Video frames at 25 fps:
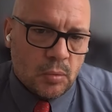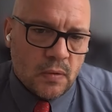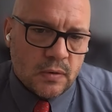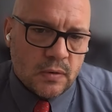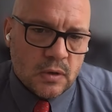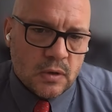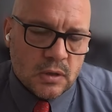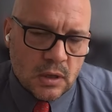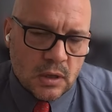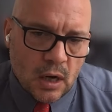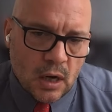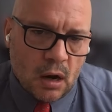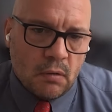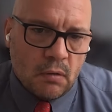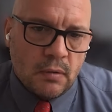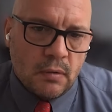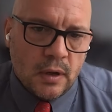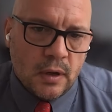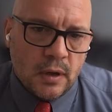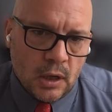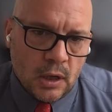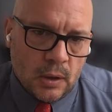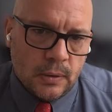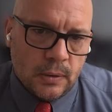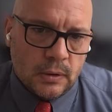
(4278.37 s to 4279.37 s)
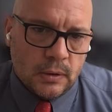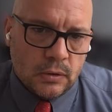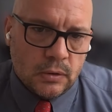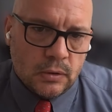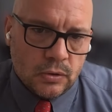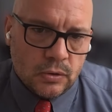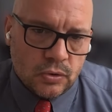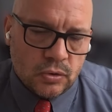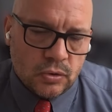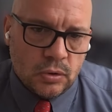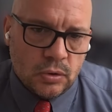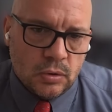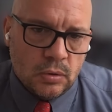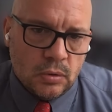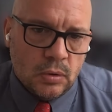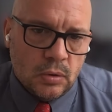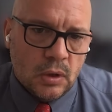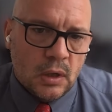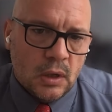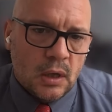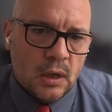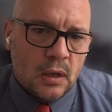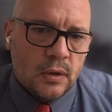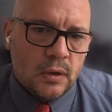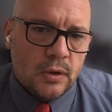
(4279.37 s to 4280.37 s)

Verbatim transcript: that is currently going through